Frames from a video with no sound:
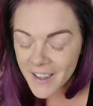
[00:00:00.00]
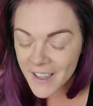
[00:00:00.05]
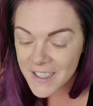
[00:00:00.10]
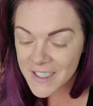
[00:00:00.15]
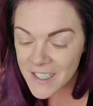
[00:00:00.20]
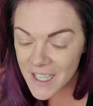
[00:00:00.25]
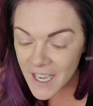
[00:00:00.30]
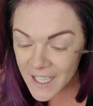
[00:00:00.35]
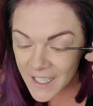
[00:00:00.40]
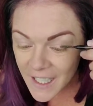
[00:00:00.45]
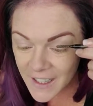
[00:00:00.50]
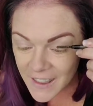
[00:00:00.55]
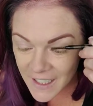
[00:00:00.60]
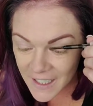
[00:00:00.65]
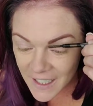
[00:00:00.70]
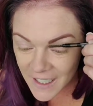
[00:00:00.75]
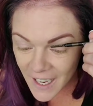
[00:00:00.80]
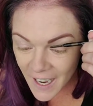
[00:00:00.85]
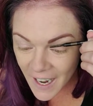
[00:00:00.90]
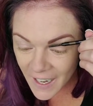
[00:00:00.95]
It's like
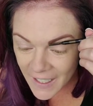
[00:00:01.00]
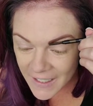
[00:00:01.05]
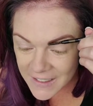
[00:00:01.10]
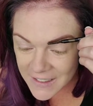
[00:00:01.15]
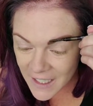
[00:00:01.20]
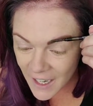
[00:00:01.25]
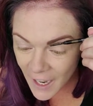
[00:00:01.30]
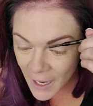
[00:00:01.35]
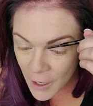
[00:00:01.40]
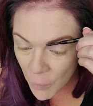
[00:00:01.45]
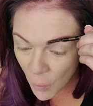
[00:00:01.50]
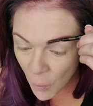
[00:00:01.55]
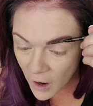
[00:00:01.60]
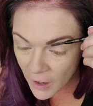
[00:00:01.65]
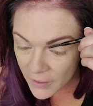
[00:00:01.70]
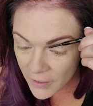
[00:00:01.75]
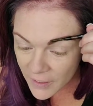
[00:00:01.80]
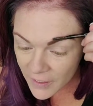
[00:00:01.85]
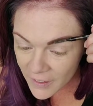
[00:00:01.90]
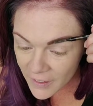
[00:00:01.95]
the
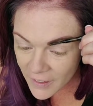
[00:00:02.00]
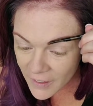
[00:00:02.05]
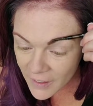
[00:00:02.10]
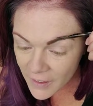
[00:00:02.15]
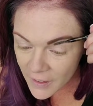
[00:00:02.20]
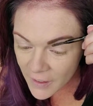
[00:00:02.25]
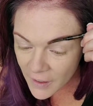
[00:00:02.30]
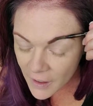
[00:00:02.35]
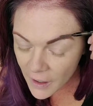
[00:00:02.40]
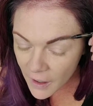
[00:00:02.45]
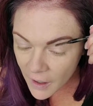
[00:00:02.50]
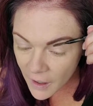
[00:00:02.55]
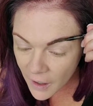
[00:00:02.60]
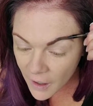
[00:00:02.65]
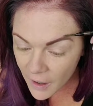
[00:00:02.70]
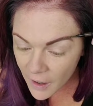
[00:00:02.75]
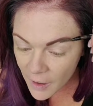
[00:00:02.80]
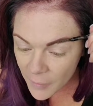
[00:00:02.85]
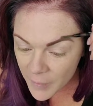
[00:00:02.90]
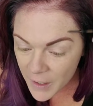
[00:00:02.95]
anti-water.
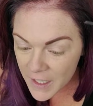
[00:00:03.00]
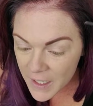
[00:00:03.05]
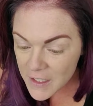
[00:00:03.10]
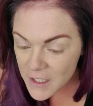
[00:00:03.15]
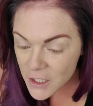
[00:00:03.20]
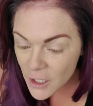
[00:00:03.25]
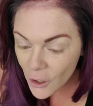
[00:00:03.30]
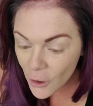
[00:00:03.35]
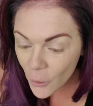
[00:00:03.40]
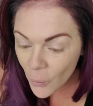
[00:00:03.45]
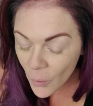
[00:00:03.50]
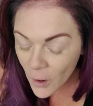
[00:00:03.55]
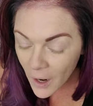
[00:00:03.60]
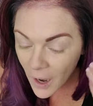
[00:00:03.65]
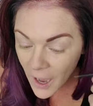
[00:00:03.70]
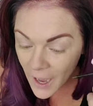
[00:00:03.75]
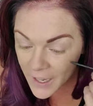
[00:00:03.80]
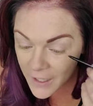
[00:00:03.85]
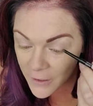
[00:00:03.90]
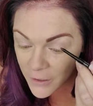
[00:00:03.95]
So what
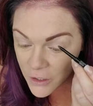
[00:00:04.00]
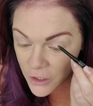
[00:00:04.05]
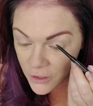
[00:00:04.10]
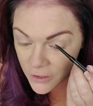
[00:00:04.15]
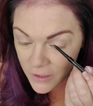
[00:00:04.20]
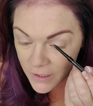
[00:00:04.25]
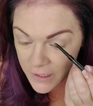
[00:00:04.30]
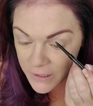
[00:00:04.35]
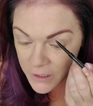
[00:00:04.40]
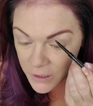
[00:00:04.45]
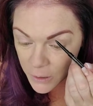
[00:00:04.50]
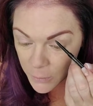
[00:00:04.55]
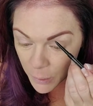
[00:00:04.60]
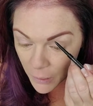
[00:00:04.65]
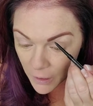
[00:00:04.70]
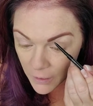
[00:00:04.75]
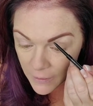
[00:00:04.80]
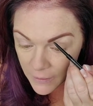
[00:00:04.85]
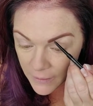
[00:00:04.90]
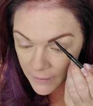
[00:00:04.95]
I usually do,
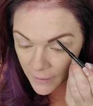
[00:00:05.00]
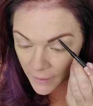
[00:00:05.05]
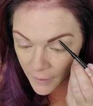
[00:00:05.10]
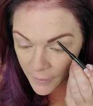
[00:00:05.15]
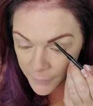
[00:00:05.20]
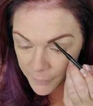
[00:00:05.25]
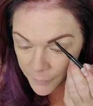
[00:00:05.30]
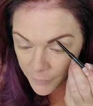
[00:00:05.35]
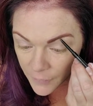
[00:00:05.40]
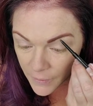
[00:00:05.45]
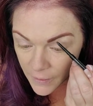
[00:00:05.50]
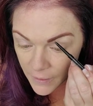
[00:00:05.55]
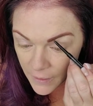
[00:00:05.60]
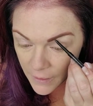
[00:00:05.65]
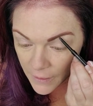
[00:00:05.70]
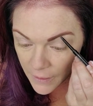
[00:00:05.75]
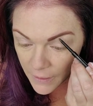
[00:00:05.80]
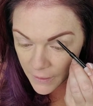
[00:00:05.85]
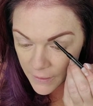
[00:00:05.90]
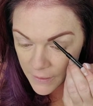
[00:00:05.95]
Paulina,
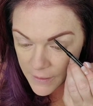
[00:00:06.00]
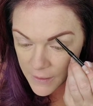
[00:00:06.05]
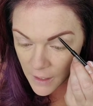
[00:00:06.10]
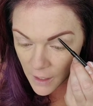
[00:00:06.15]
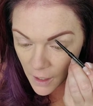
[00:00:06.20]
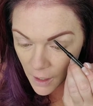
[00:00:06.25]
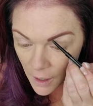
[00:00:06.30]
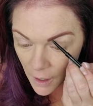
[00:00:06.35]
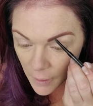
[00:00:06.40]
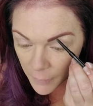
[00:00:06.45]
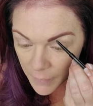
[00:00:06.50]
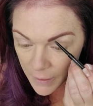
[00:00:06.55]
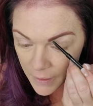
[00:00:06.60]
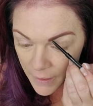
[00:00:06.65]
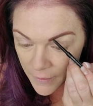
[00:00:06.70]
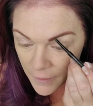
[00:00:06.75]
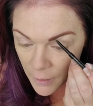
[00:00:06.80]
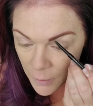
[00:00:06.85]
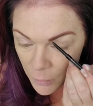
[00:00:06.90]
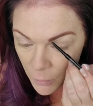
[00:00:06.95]
is
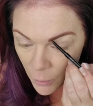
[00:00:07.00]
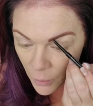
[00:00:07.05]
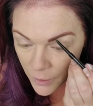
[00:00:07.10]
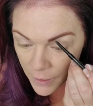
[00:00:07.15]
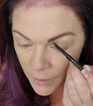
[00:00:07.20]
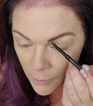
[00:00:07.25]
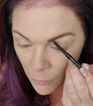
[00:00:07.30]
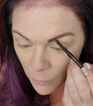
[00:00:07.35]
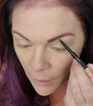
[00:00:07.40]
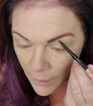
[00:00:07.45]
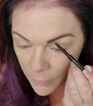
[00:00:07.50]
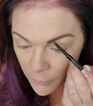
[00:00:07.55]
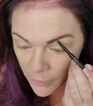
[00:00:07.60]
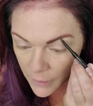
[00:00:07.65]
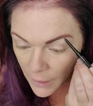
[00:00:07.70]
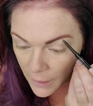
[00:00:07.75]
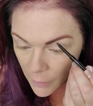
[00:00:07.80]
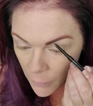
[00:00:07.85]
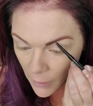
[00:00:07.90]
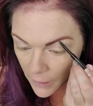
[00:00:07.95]
in the morning, right
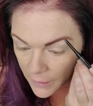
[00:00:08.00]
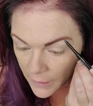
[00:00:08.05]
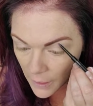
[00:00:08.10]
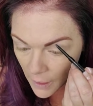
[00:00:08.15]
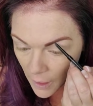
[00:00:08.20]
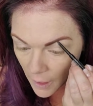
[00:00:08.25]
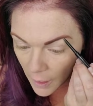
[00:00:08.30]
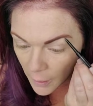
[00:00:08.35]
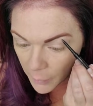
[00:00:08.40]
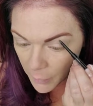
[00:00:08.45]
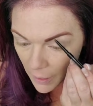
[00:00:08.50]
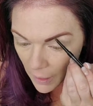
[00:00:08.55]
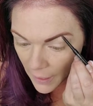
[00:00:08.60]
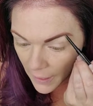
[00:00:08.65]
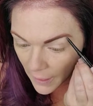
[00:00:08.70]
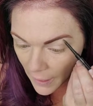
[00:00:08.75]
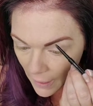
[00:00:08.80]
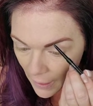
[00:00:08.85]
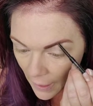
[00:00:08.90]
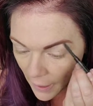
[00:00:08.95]
when I wake up, I
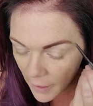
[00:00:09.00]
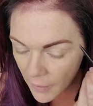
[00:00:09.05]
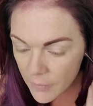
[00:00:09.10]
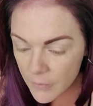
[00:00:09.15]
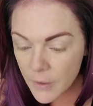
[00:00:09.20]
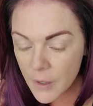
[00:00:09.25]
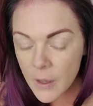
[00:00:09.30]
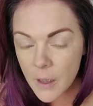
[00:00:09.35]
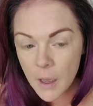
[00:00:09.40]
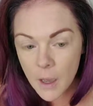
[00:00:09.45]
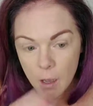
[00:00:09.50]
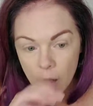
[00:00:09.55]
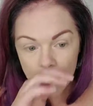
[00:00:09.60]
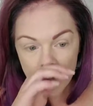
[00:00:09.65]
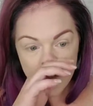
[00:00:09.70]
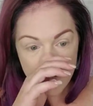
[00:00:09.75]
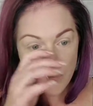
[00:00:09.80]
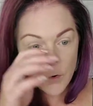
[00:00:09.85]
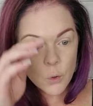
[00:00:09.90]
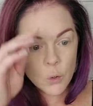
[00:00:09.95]
have a
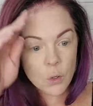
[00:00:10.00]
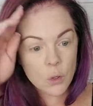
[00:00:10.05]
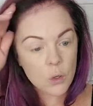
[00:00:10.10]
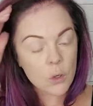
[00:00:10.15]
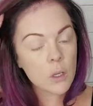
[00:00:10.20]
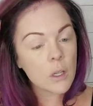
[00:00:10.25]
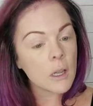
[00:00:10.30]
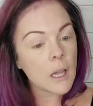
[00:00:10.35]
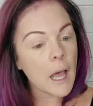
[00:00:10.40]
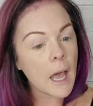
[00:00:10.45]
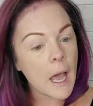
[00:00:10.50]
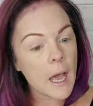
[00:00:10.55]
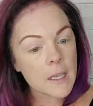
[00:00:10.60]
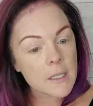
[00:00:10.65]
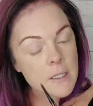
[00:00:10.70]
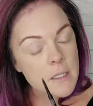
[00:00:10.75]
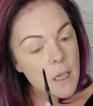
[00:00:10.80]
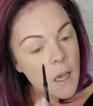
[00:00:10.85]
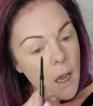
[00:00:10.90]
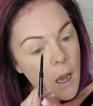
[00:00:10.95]
full
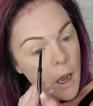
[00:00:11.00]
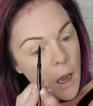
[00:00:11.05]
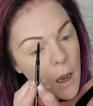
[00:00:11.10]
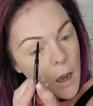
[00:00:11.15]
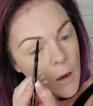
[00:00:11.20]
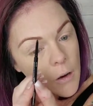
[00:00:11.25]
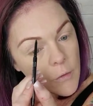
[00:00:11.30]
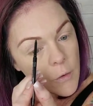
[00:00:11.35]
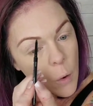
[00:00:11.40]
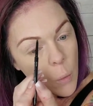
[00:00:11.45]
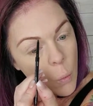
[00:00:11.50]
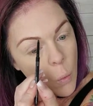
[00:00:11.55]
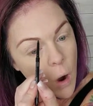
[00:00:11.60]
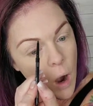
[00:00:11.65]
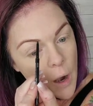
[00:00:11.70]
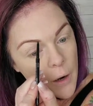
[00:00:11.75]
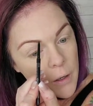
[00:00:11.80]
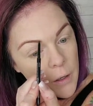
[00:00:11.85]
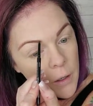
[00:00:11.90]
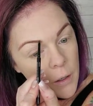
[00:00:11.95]
glass of
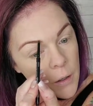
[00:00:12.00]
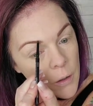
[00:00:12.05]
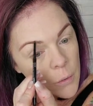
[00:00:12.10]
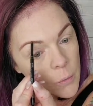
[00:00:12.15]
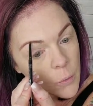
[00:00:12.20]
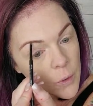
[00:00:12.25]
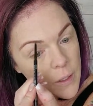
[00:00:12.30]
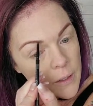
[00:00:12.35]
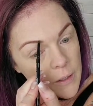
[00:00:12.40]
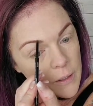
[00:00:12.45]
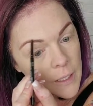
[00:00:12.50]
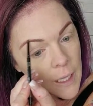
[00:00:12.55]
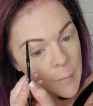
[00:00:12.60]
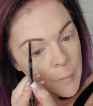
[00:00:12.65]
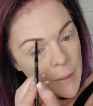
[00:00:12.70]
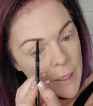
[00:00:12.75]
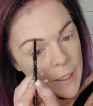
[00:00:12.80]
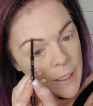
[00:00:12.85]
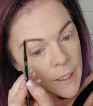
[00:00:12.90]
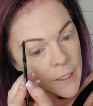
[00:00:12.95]
water with
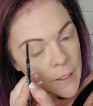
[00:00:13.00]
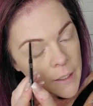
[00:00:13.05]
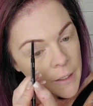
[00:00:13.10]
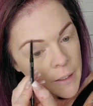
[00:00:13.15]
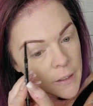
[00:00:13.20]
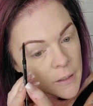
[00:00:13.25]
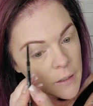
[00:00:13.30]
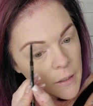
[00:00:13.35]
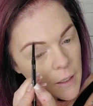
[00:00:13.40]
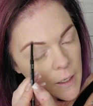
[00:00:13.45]
lemon in it.